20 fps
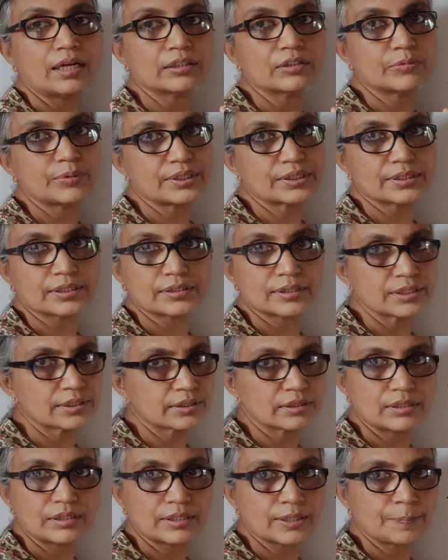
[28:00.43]
Otherwise, it
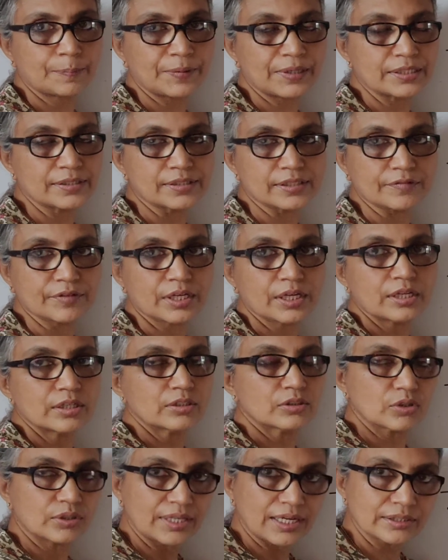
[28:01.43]
is repulsive.
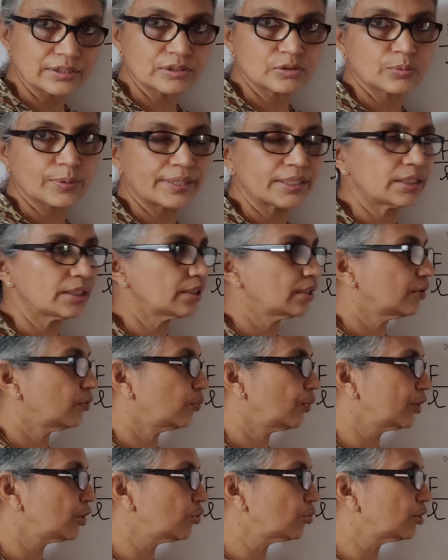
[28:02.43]
So that is why
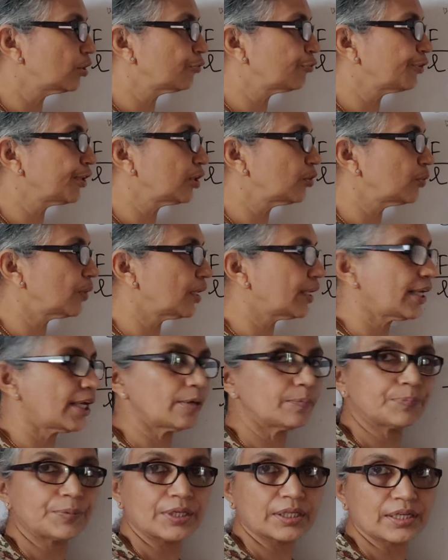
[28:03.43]
when you define 1
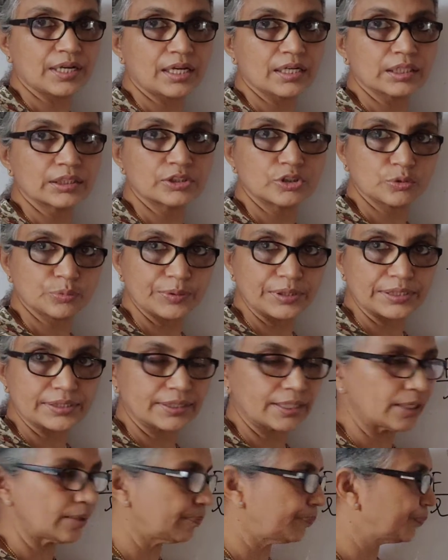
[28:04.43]
ampere current, you will
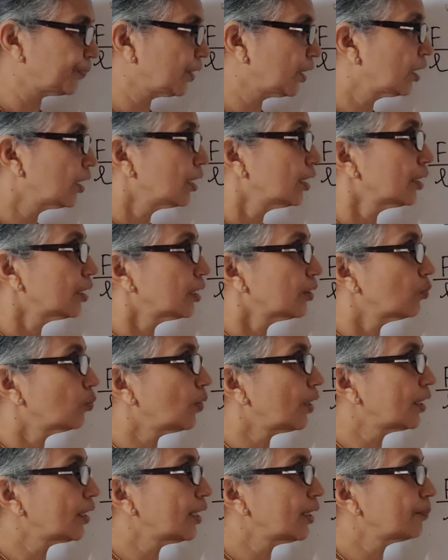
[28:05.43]
say
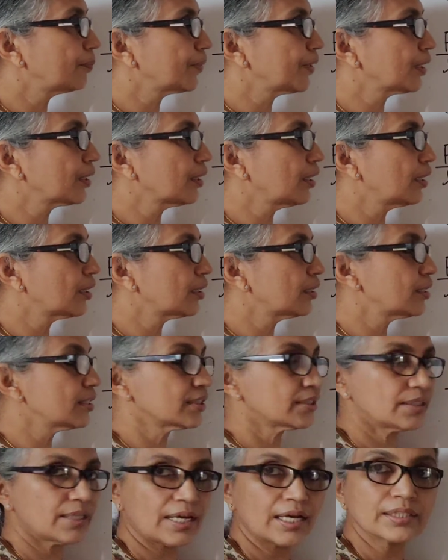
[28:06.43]
1 ampere current
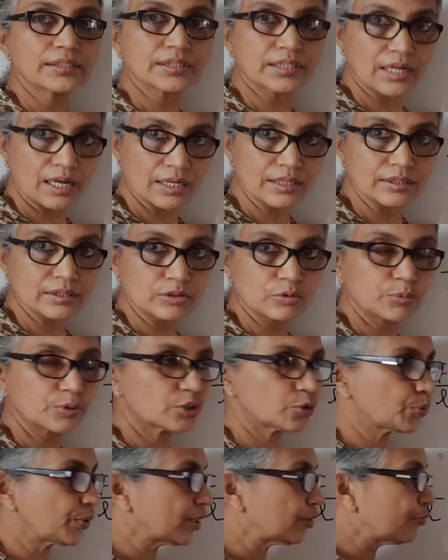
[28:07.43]
is that current
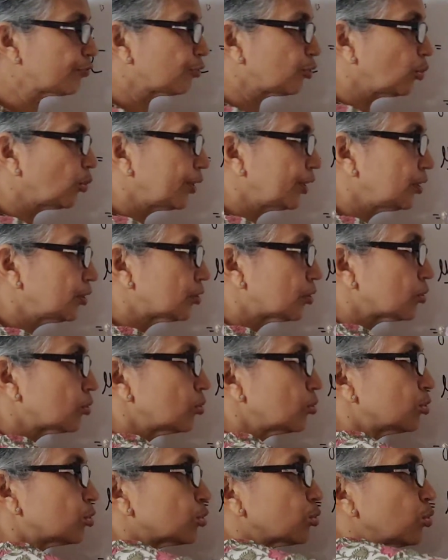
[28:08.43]
which, when flowing
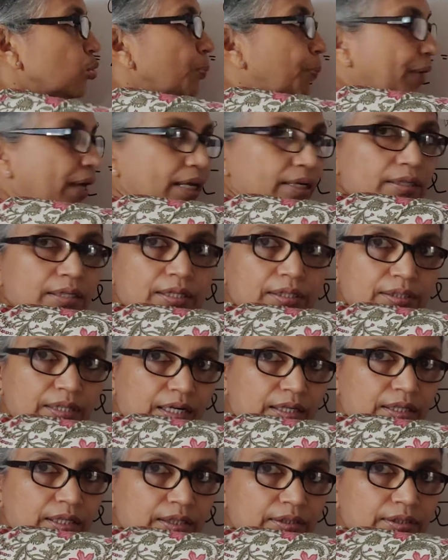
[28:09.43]
through two parallel
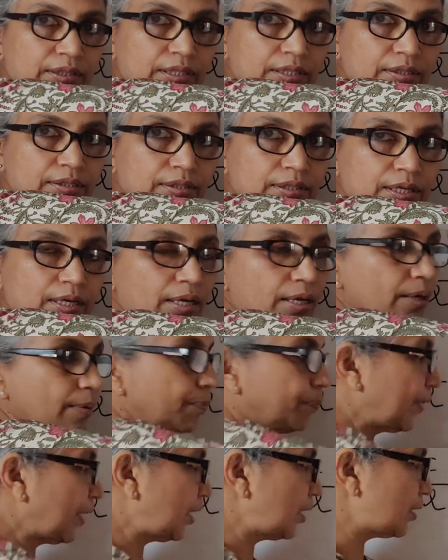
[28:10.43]
conductors
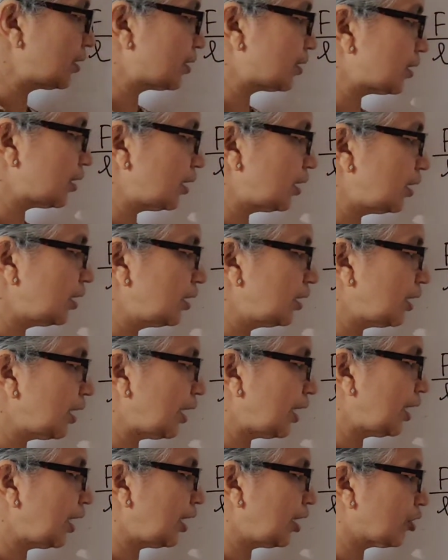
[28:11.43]
placed
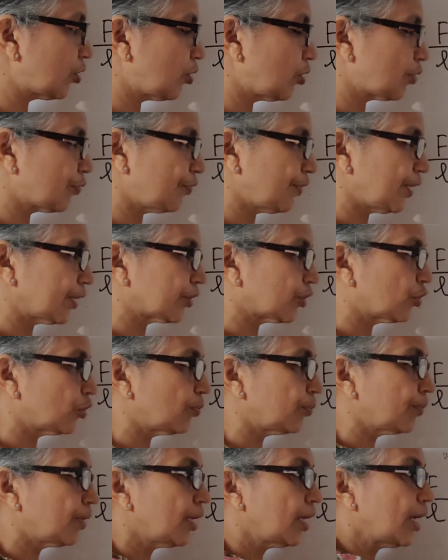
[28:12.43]
in air or
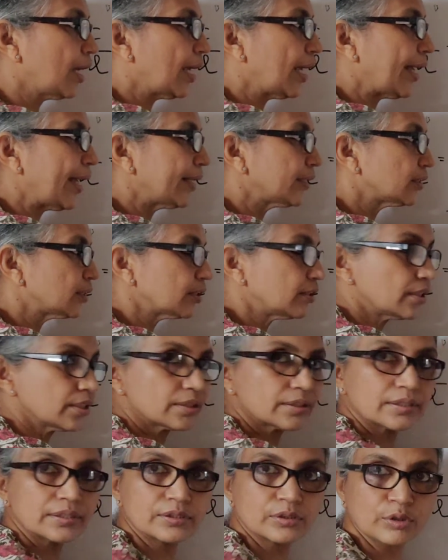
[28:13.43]
vacuum at a
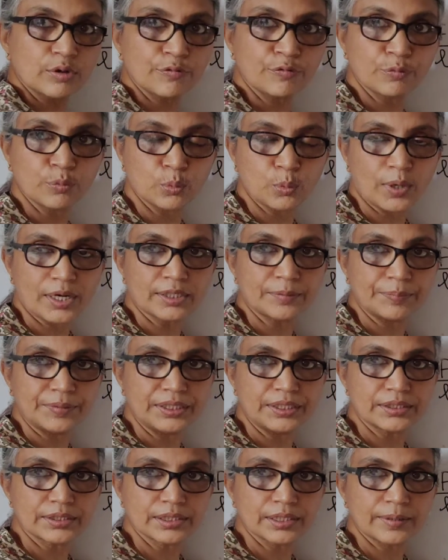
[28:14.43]
distance of 1
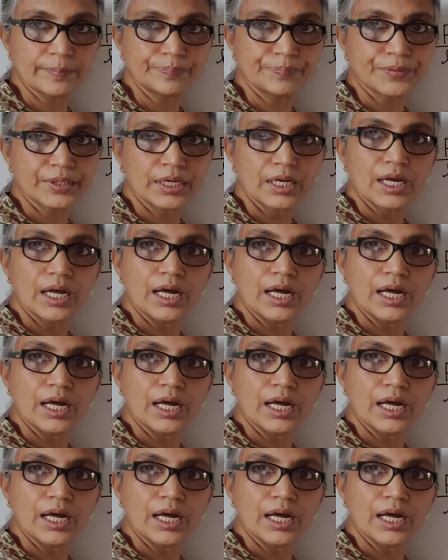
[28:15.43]
meter,